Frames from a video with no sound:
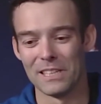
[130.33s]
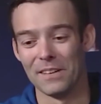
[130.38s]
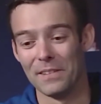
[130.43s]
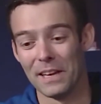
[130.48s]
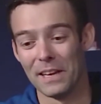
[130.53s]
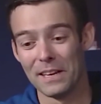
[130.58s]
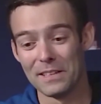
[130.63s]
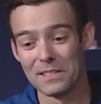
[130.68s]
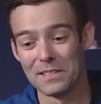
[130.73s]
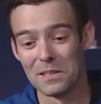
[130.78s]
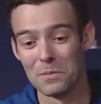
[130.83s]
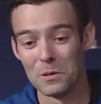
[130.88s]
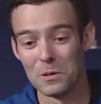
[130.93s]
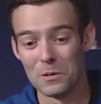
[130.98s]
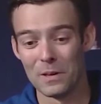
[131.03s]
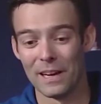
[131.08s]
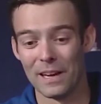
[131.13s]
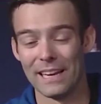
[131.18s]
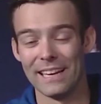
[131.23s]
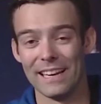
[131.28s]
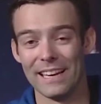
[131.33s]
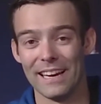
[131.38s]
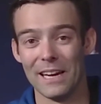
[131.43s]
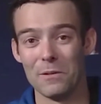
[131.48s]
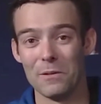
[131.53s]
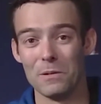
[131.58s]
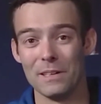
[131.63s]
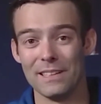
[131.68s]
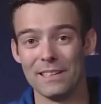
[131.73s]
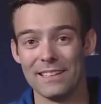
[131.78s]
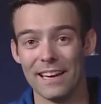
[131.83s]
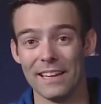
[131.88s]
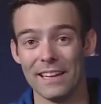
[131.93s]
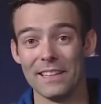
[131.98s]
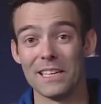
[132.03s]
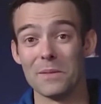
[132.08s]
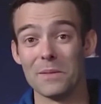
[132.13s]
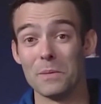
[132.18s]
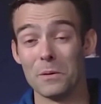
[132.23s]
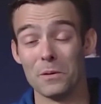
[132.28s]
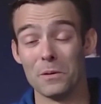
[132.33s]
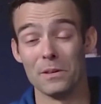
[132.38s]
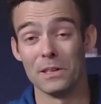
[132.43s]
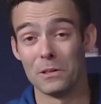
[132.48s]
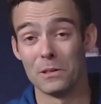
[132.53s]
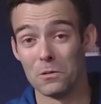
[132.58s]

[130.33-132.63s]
I mean, I guess the moon, I, I would, I think it'd be really